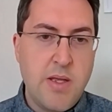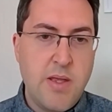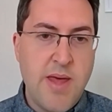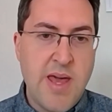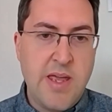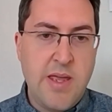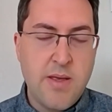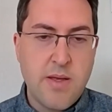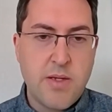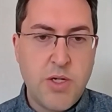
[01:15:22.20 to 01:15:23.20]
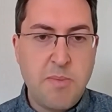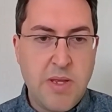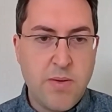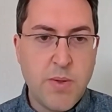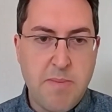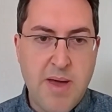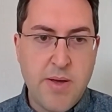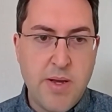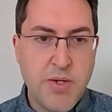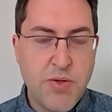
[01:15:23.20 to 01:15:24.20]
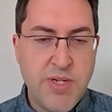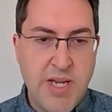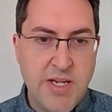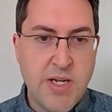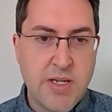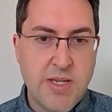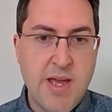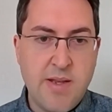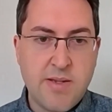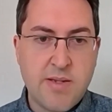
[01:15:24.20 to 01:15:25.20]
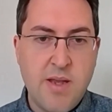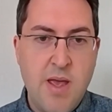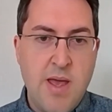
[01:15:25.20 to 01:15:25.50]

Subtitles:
they should be thought about in a strategic sense,